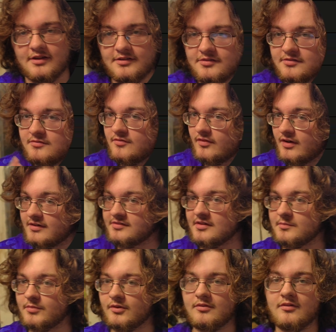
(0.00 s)
list, very
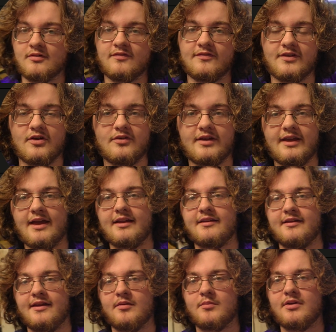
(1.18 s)
simple, floating head
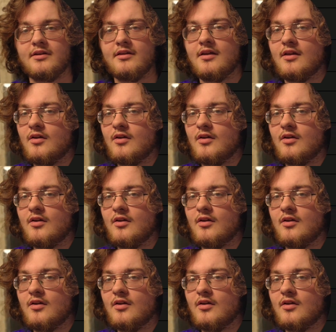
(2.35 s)
Cameron.